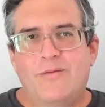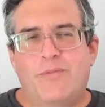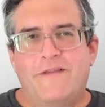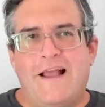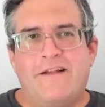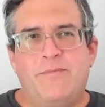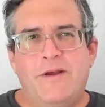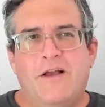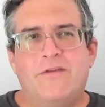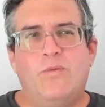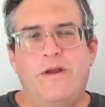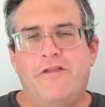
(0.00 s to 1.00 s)
But that's
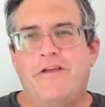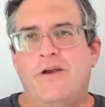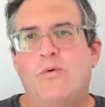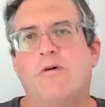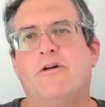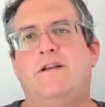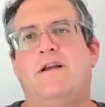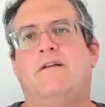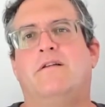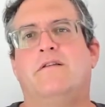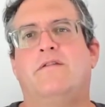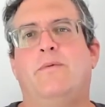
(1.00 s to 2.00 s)
because we think we're
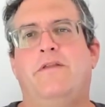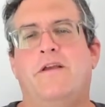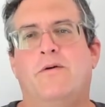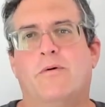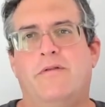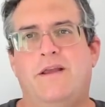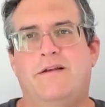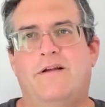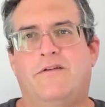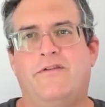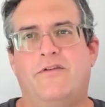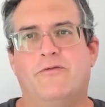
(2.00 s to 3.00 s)
adults. We think we're the
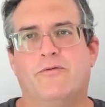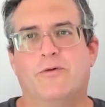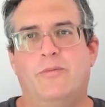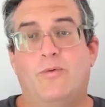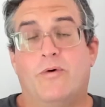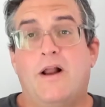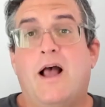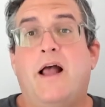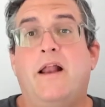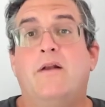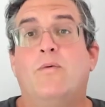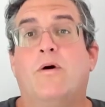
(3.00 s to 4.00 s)
adults in the room, and we're
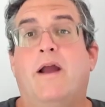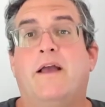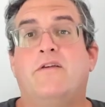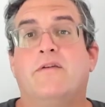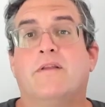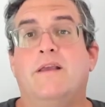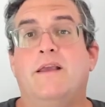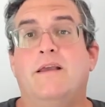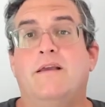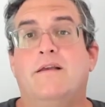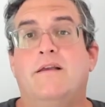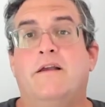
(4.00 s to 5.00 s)
not. We're
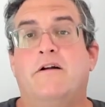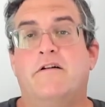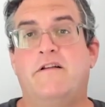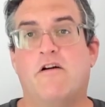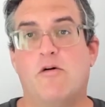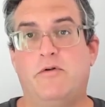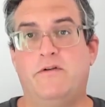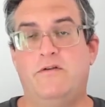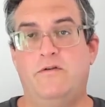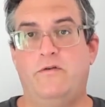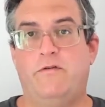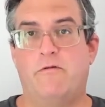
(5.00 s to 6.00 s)
actually in our terrible
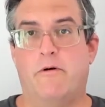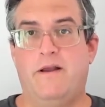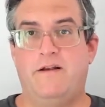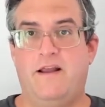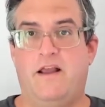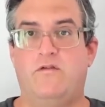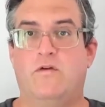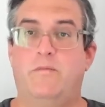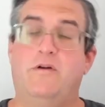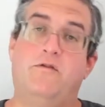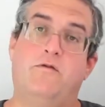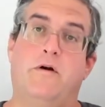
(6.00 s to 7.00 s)
twos, throwing a tantrum
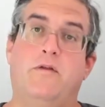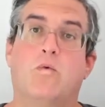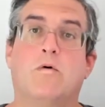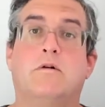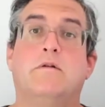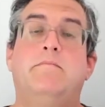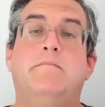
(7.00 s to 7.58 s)
and destroying the world.